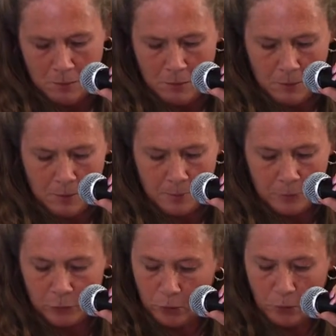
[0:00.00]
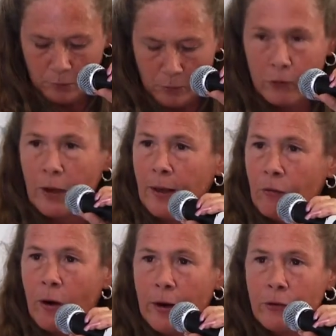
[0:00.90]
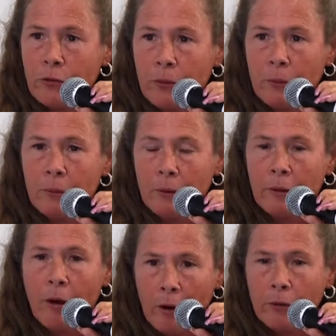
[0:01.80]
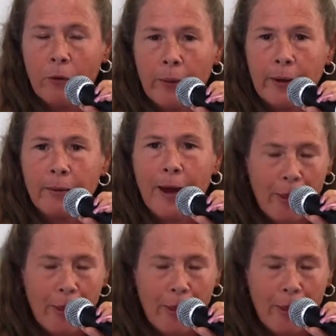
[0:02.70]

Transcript: Um, so this gave rise to an ongoing